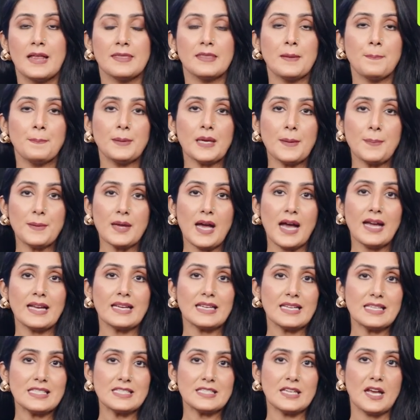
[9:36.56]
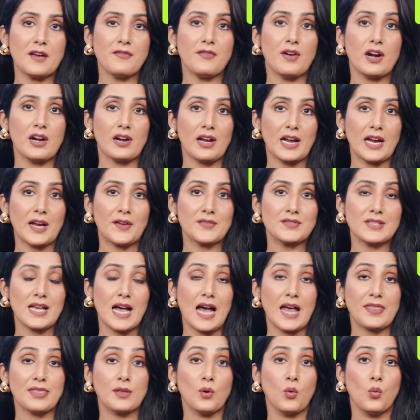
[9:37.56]
The PPI ETF arrives
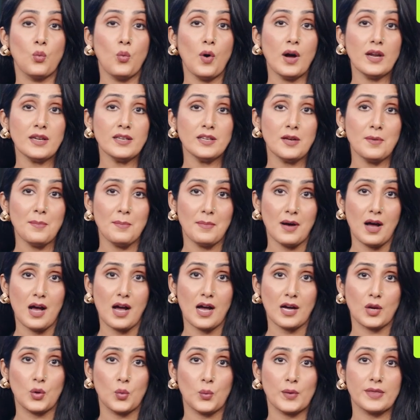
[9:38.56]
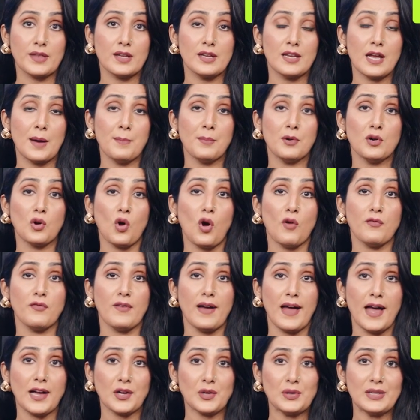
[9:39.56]
at the one-year mark with a number
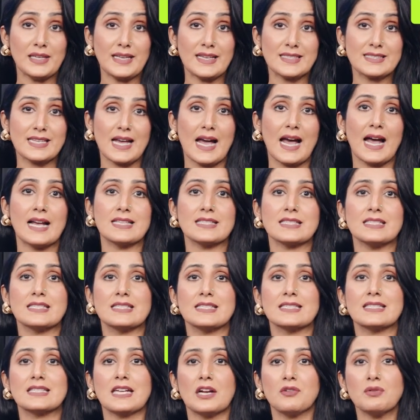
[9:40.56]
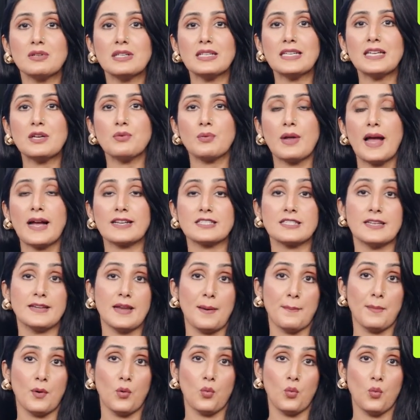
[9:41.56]
of accolades, as it is currently ranked
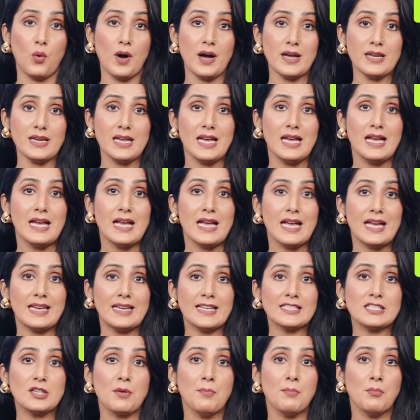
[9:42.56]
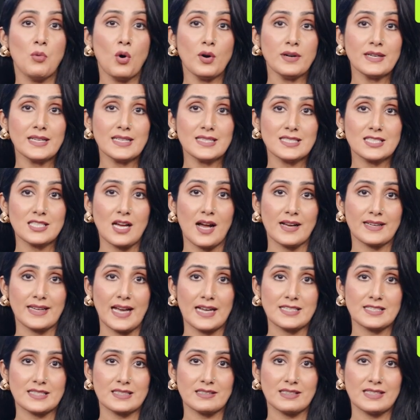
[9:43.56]
number one in its Morningstar
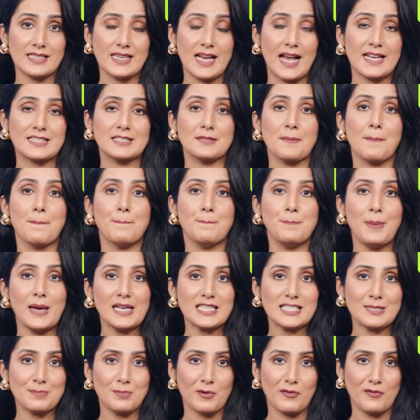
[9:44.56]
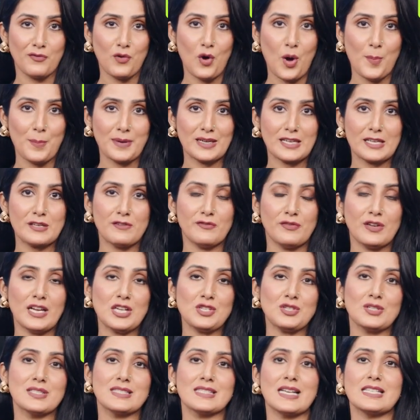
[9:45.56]
category as the best-performing
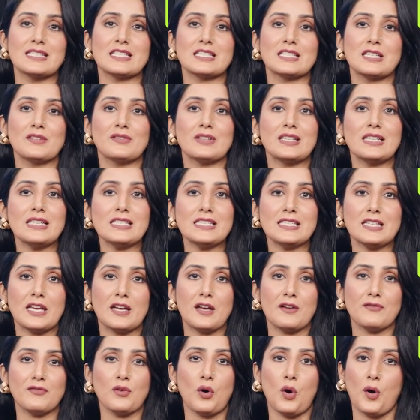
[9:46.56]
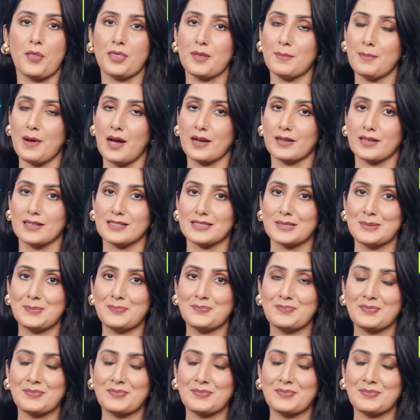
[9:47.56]
inflation-sensitive ETF on the market.